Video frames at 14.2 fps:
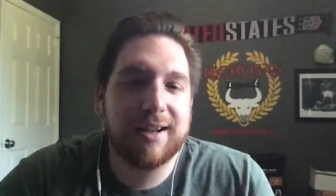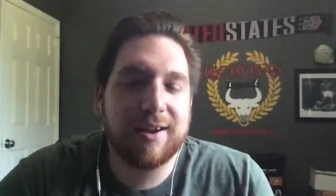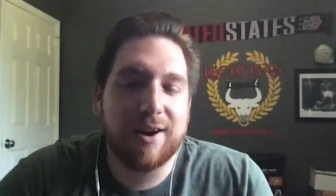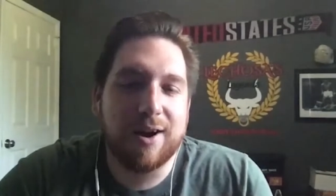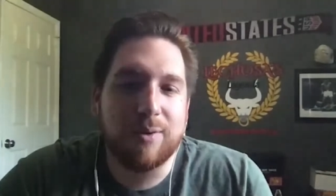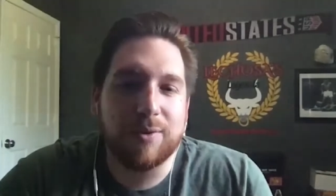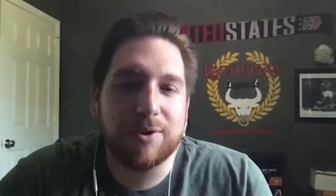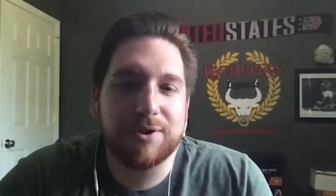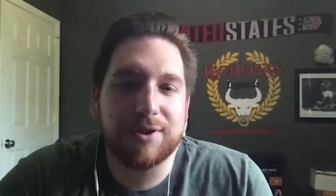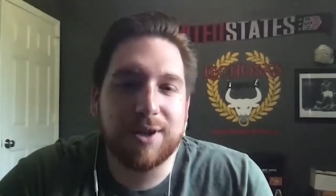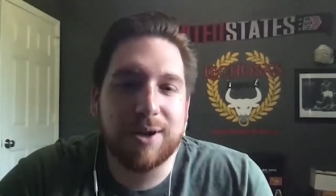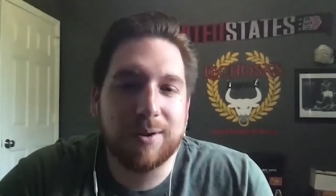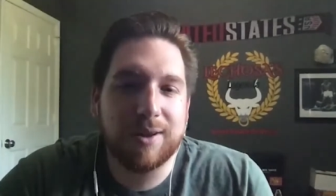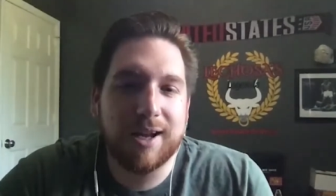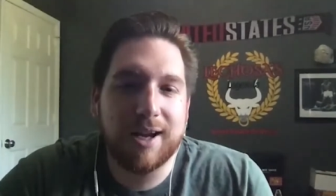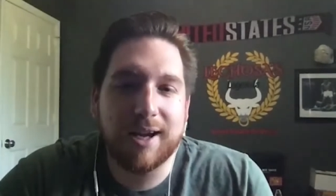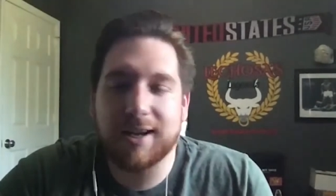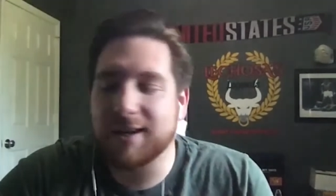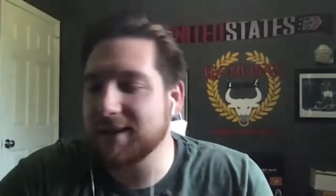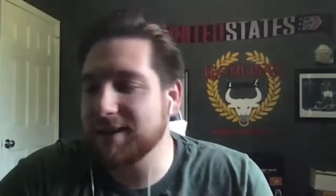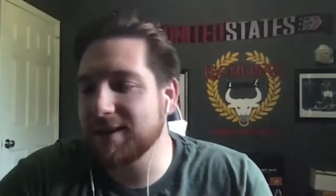Uh, what you don't
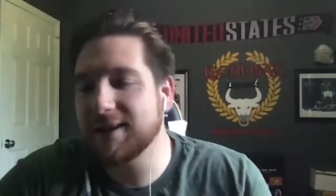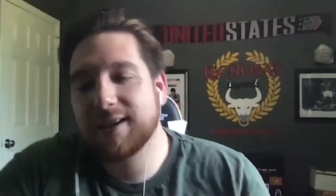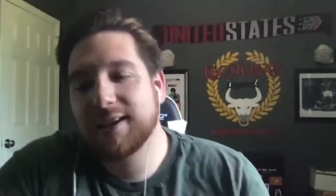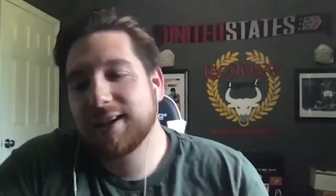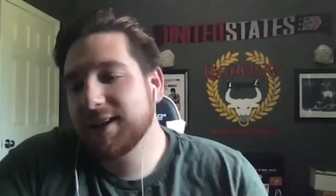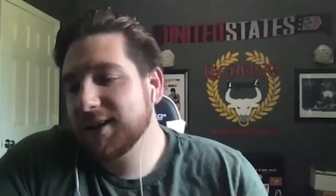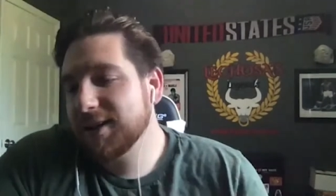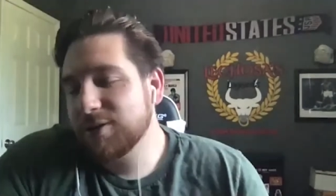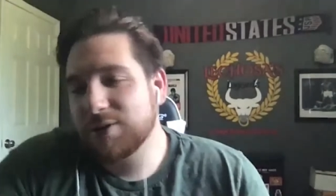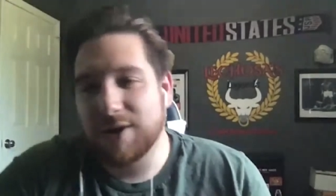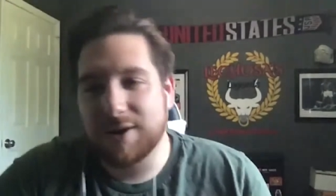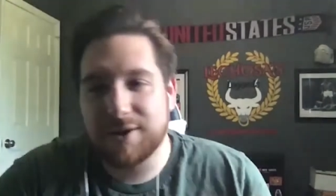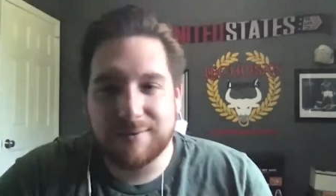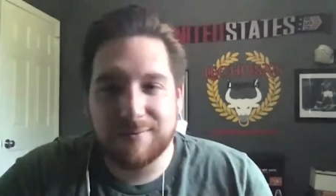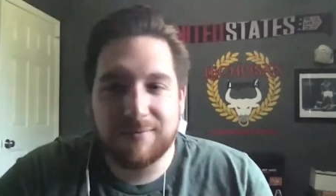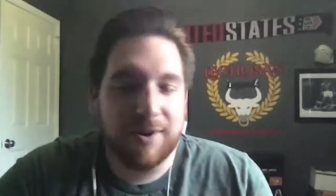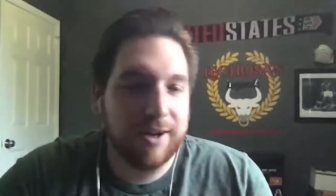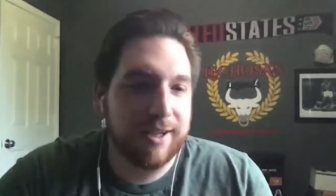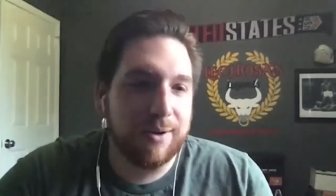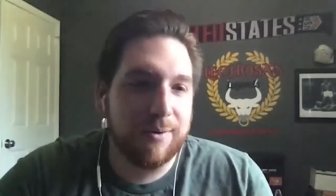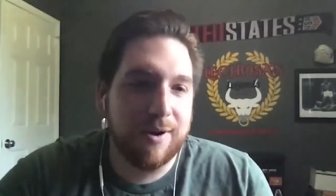like, and trying some
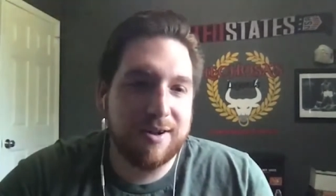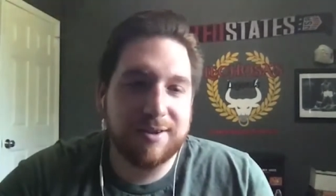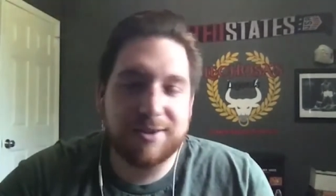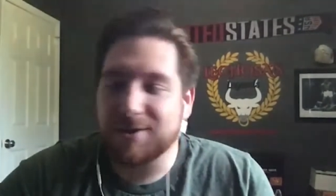funky ones,